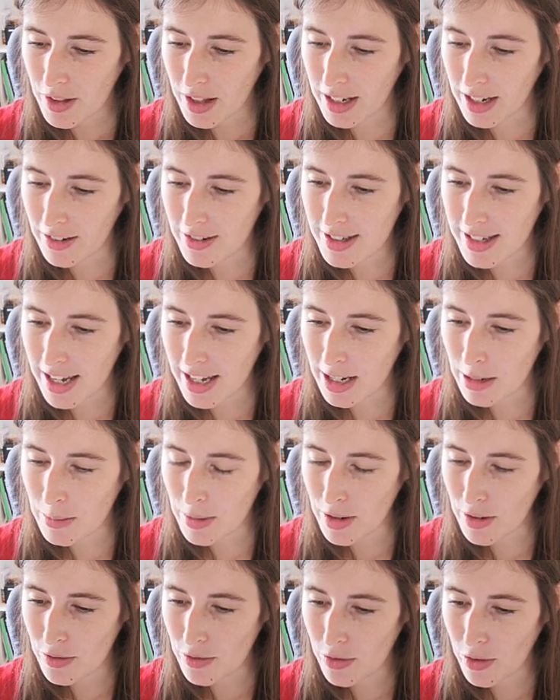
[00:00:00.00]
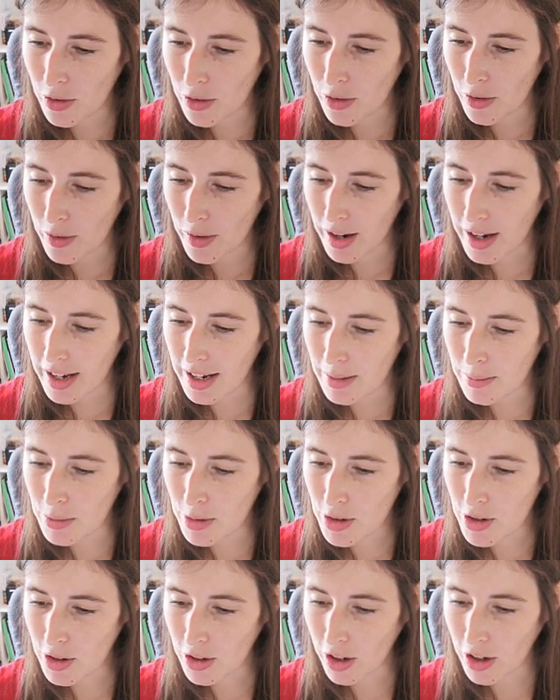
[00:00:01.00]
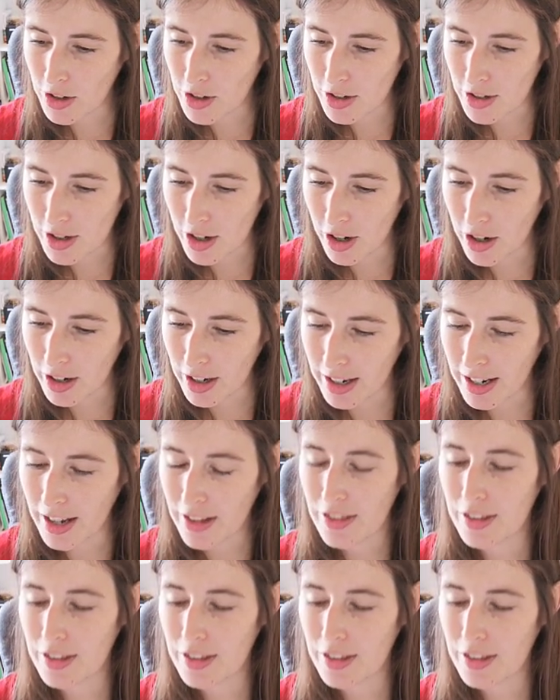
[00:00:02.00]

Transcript: and I was aiming for a much larger target.